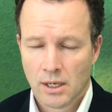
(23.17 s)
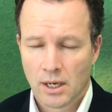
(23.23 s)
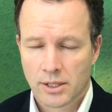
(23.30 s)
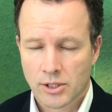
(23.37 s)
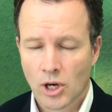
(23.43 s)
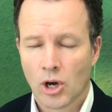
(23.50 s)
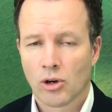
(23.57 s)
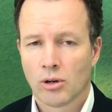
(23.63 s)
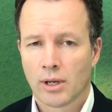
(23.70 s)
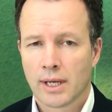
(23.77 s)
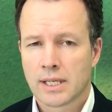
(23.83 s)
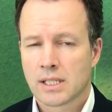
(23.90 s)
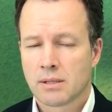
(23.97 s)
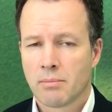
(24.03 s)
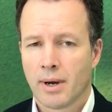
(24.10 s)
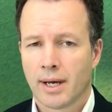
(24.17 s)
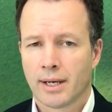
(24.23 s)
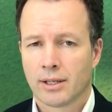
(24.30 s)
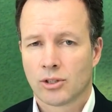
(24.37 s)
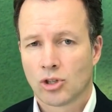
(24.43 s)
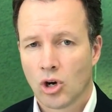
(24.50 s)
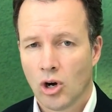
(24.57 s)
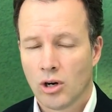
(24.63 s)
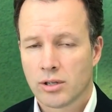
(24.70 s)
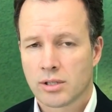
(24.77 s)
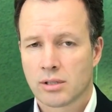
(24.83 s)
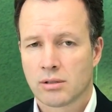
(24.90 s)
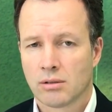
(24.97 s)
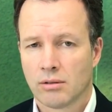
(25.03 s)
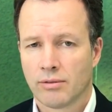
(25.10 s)
A total estimated
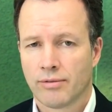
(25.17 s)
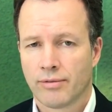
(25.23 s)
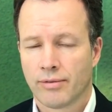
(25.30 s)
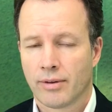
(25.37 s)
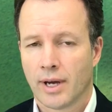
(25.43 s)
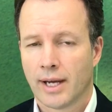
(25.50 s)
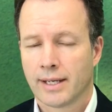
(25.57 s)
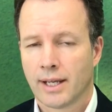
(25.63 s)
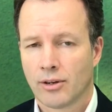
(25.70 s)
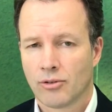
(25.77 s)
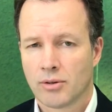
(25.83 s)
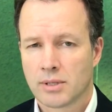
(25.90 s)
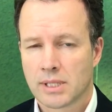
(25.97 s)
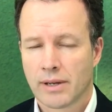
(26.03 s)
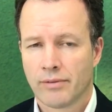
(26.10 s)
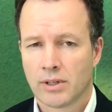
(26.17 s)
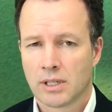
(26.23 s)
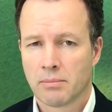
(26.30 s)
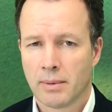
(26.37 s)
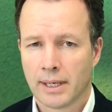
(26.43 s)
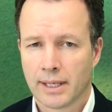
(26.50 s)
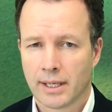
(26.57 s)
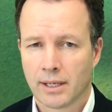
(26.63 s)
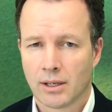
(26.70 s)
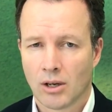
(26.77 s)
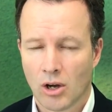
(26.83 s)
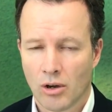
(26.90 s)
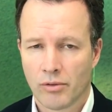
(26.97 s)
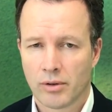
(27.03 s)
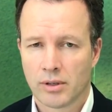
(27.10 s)
cost of $870 million
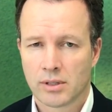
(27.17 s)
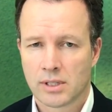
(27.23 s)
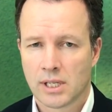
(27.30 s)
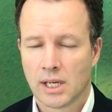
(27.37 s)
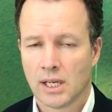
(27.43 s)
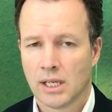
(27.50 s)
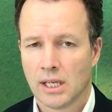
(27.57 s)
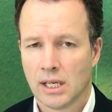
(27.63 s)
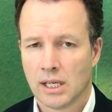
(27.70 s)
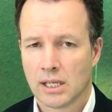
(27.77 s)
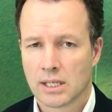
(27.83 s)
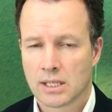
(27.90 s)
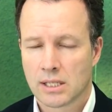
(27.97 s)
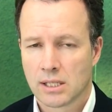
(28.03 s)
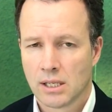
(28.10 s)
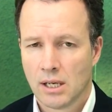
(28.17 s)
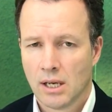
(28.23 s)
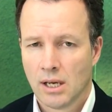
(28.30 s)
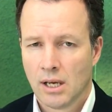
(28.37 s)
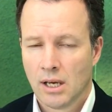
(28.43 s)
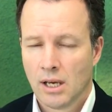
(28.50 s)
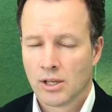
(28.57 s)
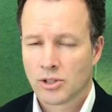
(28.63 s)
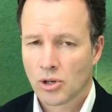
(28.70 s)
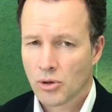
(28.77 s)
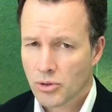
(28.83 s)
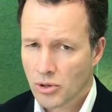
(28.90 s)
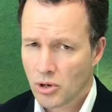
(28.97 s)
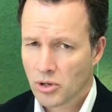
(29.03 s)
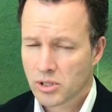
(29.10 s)
over 10 years.
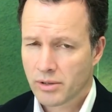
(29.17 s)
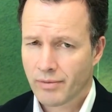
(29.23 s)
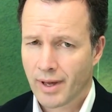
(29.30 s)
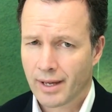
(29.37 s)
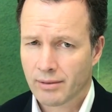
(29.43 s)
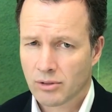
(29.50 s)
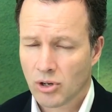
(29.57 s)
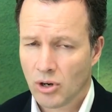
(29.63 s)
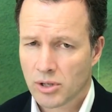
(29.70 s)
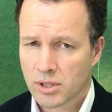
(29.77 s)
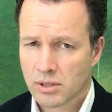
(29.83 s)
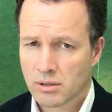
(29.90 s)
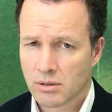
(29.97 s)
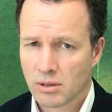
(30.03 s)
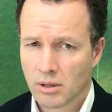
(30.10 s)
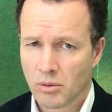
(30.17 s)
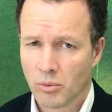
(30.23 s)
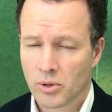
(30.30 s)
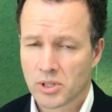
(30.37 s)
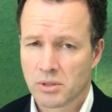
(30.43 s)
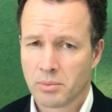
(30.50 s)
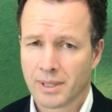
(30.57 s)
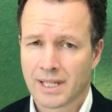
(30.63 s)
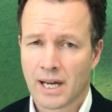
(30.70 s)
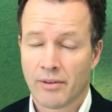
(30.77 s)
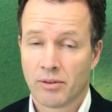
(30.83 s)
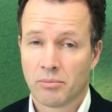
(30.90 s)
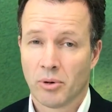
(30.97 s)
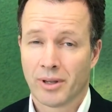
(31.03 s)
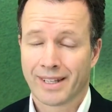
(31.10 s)
Two-thirds of that cost was to be
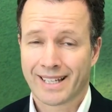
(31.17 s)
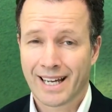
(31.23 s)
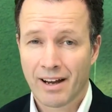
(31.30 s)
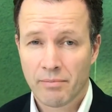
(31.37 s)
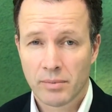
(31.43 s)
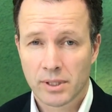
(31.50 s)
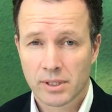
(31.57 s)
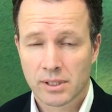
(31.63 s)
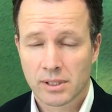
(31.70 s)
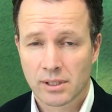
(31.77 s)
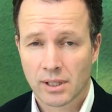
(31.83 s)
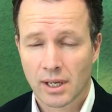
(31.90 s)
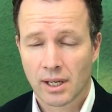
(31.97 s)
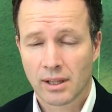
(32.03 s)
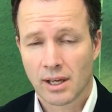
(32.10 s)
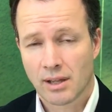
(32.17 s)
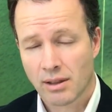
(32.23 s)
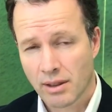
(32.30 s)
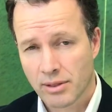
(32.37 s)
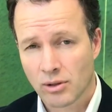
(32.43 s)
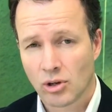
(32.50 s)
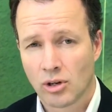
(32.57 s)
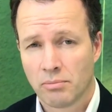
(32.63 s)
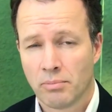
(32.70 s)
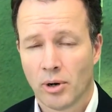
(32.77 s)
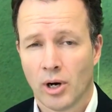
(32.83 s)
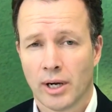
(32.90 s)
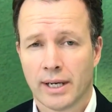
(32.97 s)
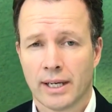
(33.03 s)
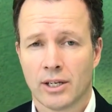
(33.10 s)
covered by the government and the other third
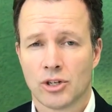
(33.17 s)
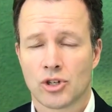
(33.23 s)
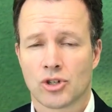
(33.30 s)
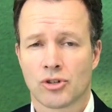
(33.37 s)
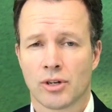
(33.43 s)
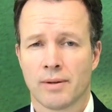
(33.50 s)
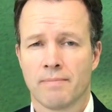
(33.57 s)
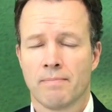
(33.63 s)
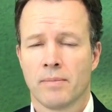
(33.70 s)
by industry.